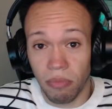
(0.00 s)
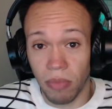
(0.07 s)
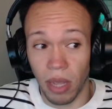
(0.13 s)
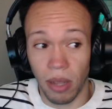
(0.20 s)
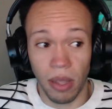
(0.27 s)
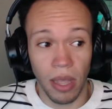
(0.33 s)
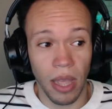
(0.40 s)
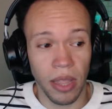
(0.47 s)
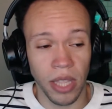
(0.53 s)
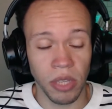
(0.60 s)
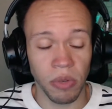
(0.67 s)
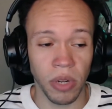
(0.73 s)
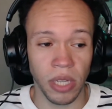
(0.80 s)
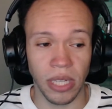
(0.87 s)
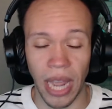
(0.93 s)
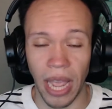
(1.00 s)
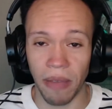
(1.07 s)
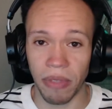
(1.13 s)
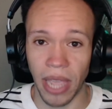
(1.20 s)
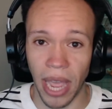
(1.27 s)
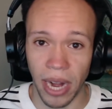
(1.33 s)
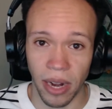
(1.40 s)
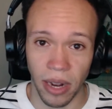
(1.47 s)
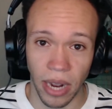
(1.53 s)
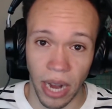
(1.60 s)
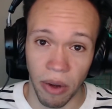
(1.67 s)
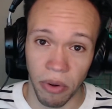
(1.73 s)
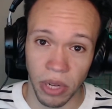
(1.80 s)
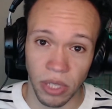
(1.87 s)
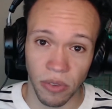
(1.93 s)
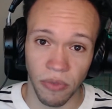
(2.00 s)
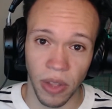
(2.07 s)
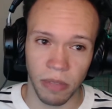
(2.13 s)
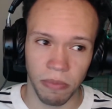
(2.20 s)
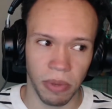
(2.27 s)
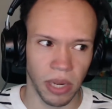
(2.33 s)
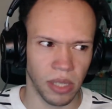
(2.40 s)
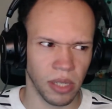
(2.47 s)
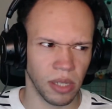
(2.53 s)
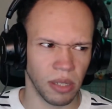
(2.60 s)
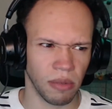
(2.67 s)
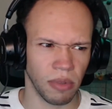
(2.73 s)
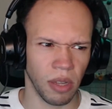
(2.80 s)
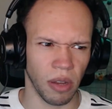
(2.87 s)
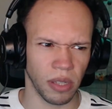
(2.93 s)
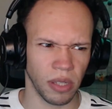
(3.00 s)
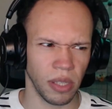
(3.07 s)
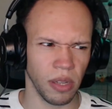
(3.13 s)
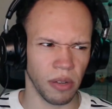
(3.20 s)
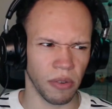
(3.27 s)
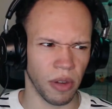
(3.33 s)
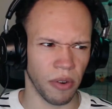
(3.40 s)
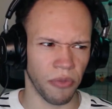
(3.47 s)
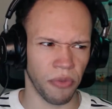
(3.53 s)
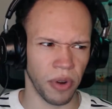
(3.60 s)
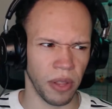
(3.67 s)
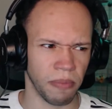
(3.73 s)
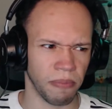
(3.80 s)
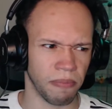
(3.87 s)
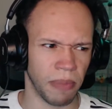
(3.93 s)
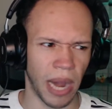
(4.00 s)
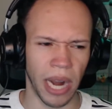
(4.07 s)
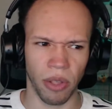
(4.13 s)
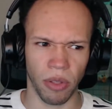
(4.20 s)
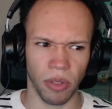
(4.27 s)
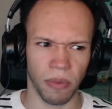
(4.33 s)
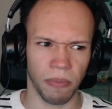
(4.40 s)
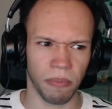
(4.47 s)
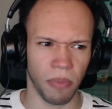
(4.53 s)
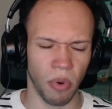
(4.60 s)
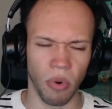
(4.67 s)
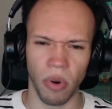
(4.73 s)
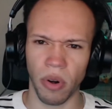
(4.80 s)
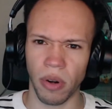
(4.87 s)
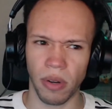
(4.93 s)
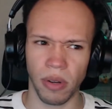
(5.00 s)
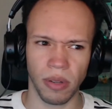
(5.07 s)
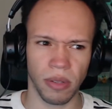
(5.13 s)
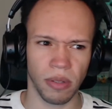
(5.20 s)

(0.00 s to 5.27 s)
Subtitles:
Yeah, this one doesn't have the added inheritance effect, but it's it's still a free body on the board.